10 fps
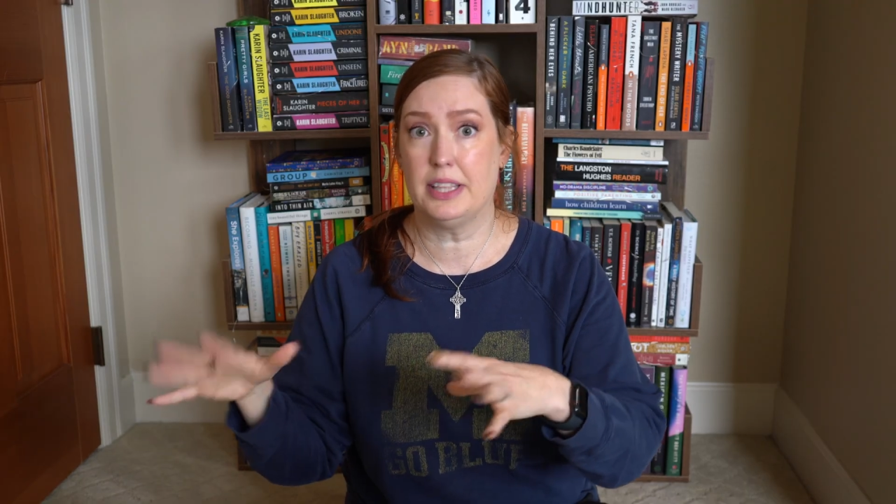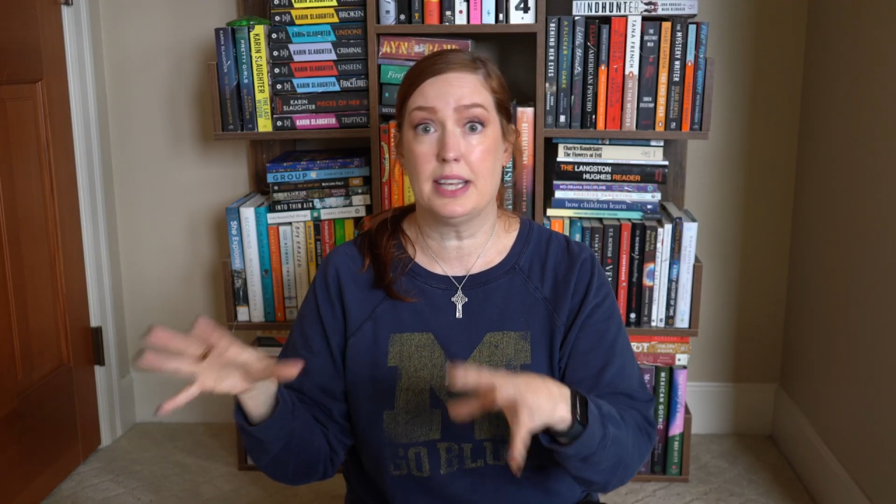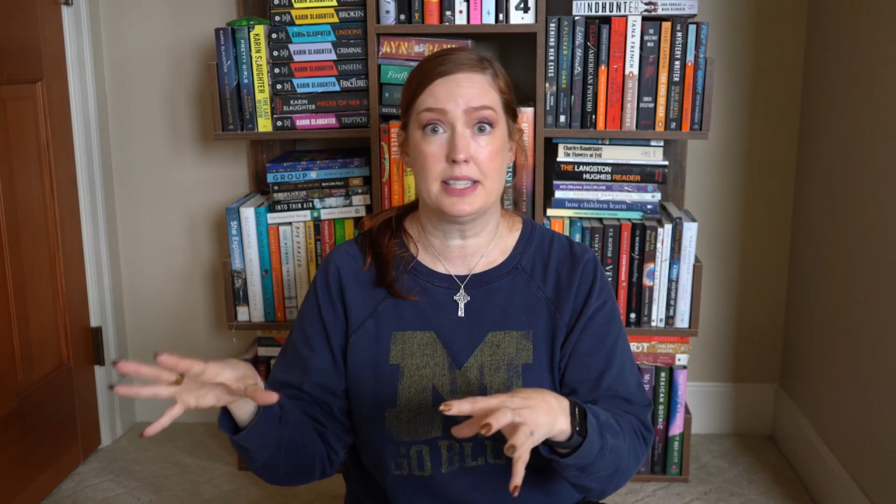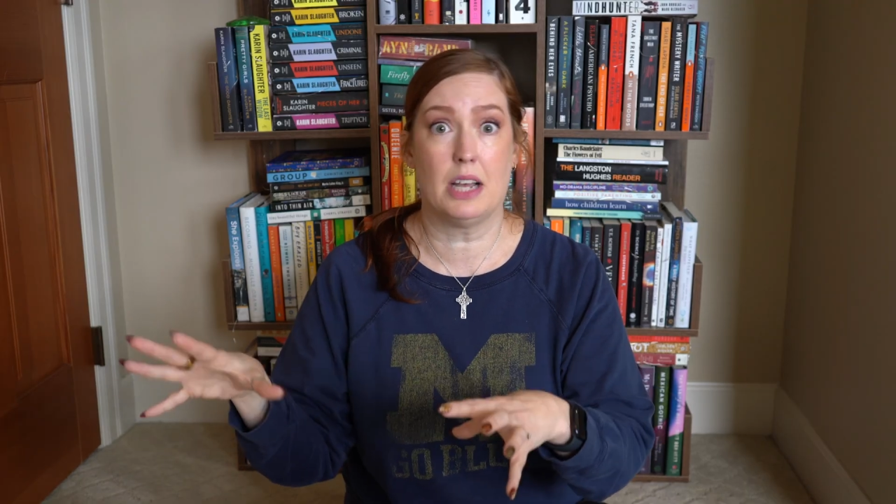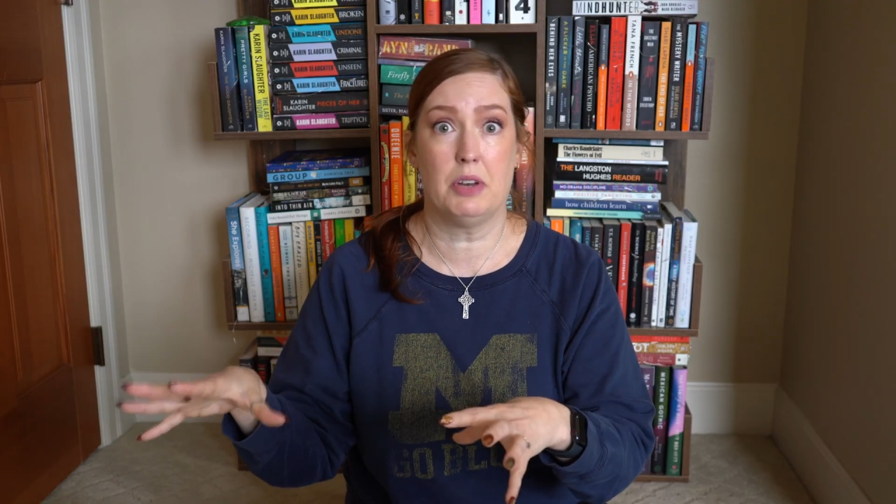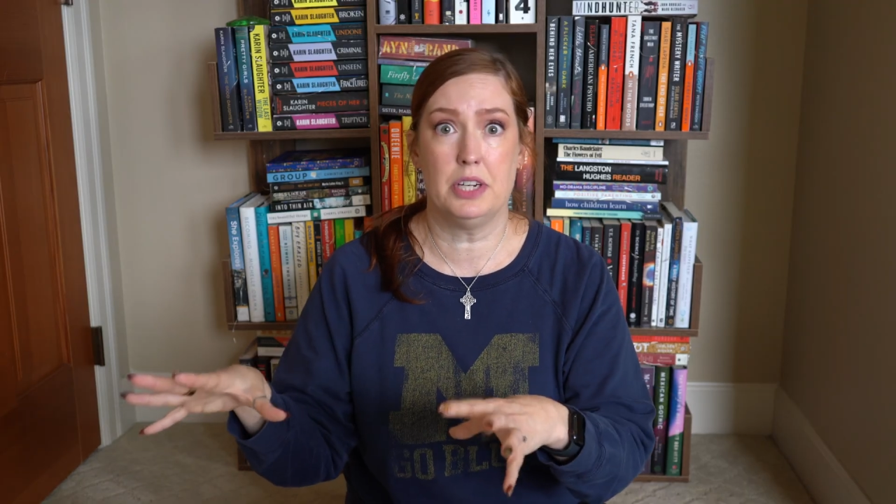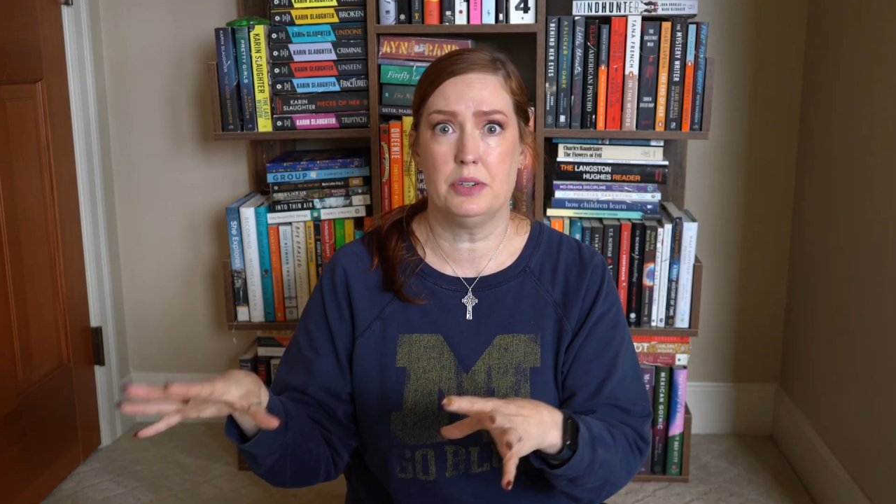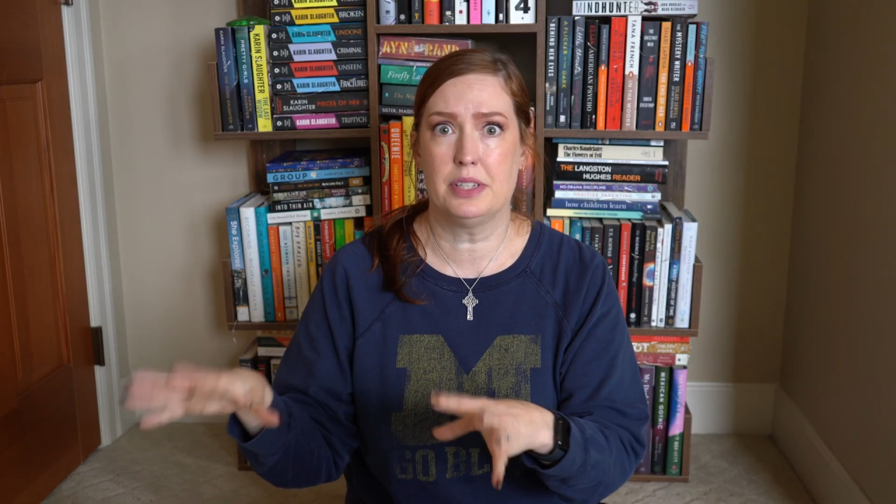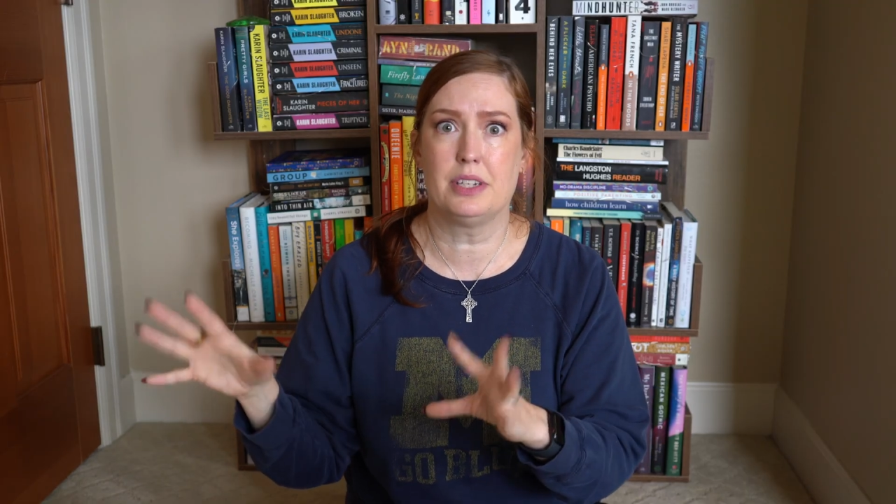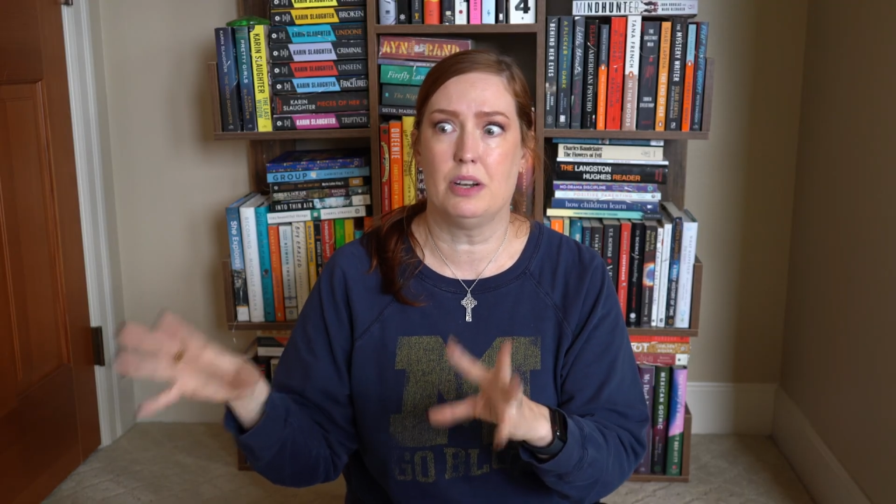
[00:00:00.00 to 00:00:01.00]
That's how I know
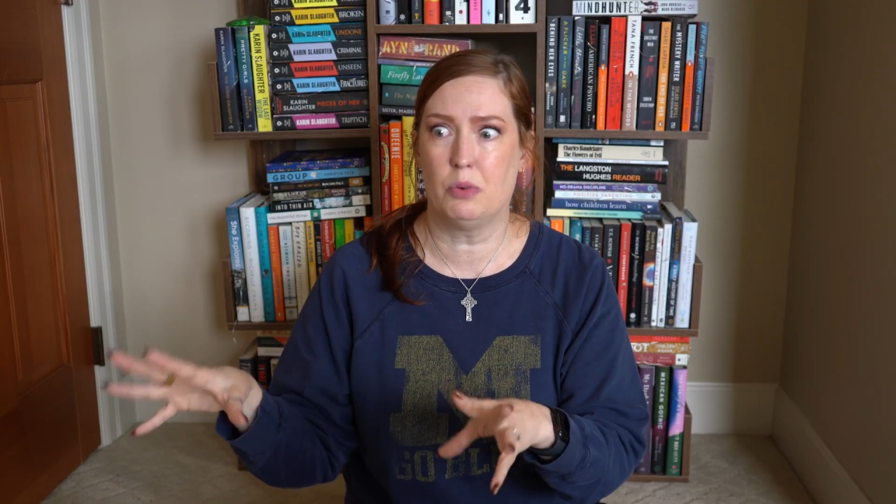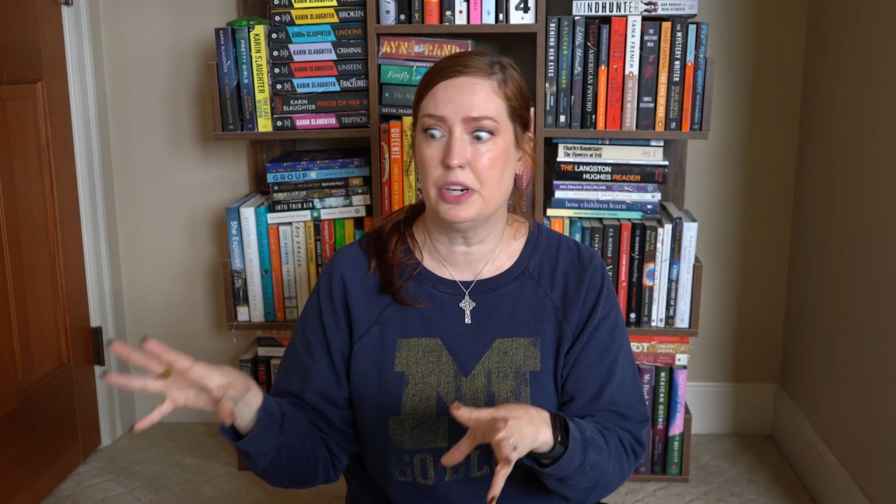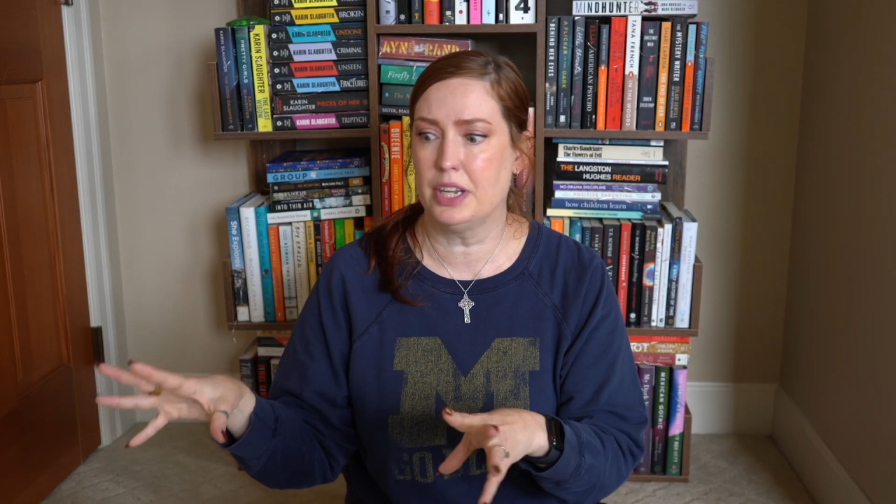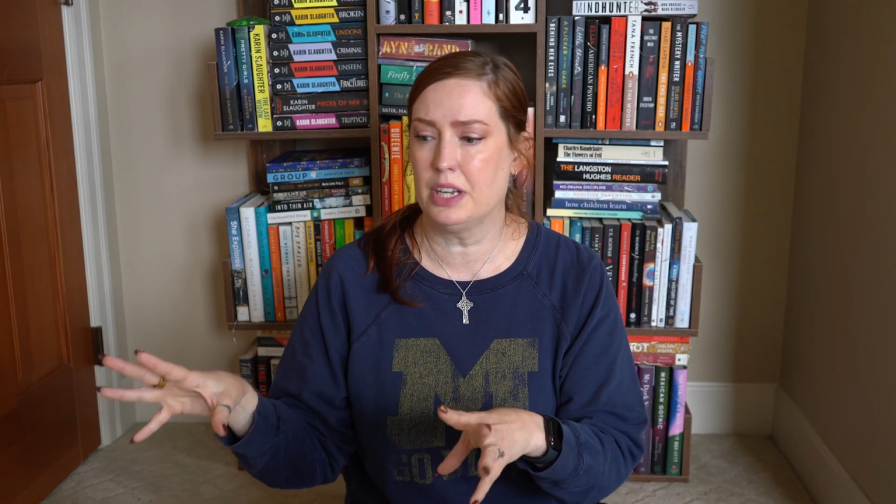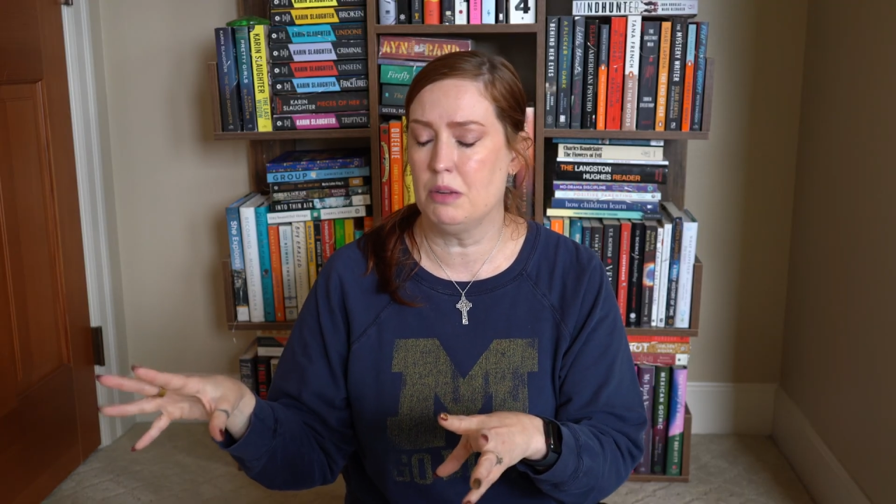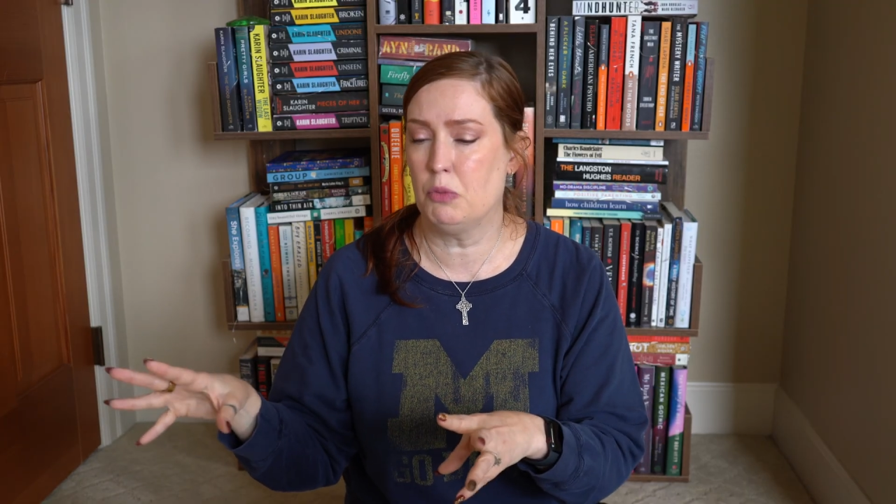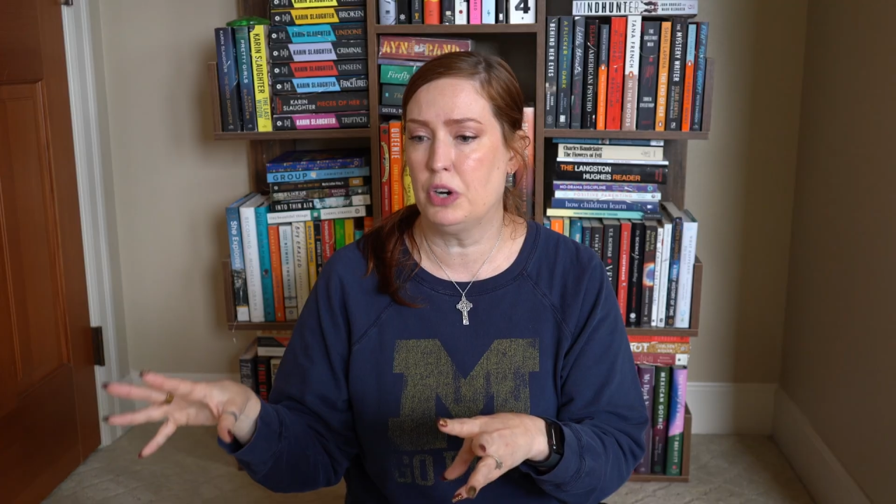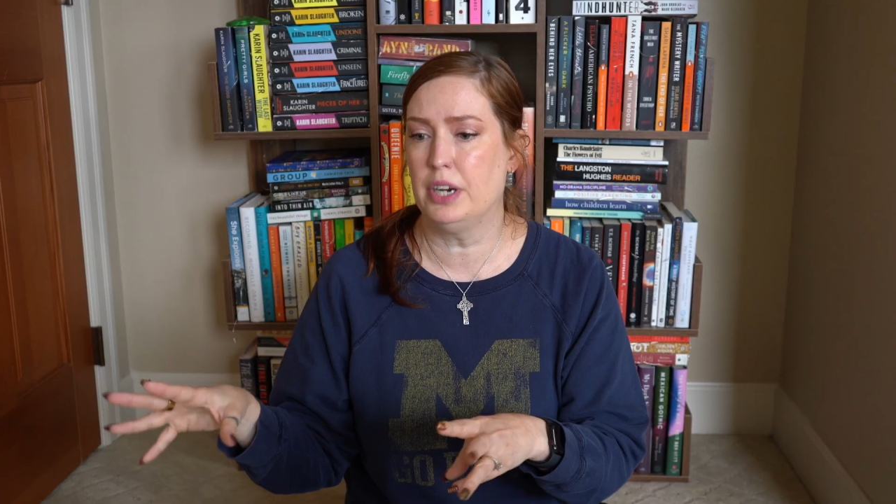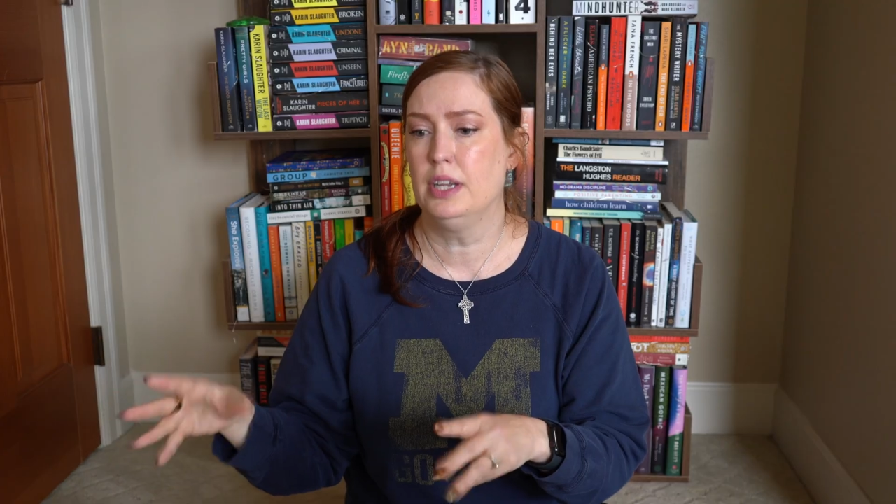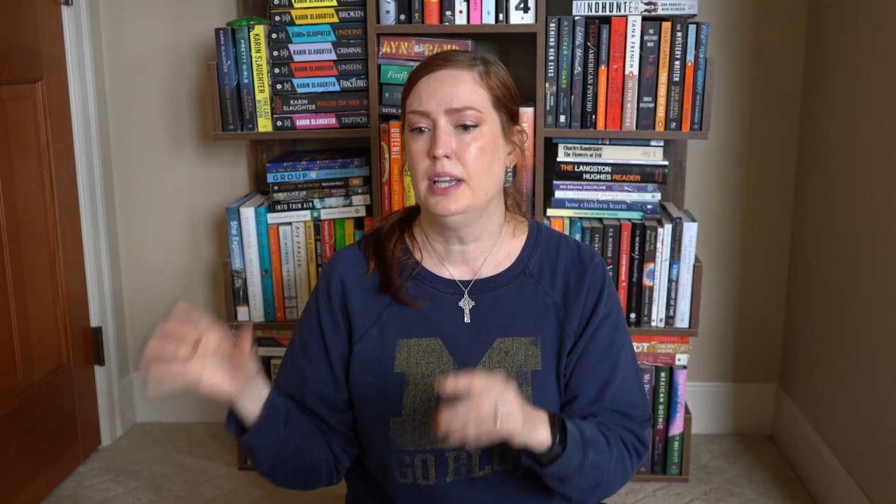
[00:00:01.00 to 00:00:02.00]
it's not working
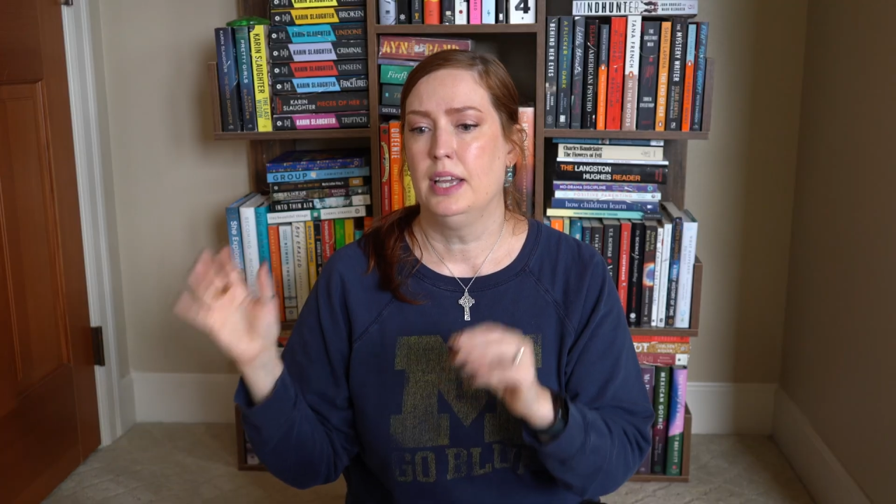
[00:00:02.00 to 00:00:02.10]
anymore,